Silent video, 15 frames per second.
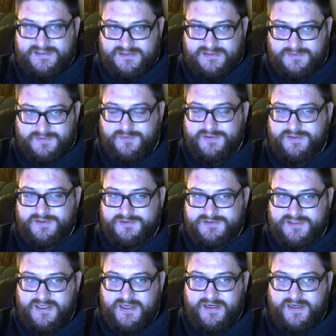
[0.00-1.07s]
something with
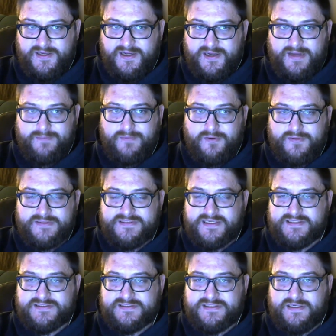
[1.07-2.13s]
USADA. I'm always
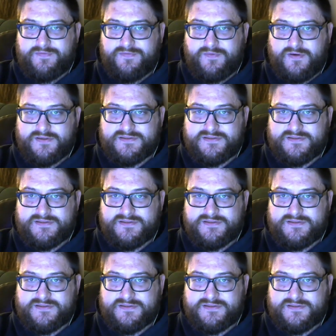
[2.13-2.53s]
hesitant to throw out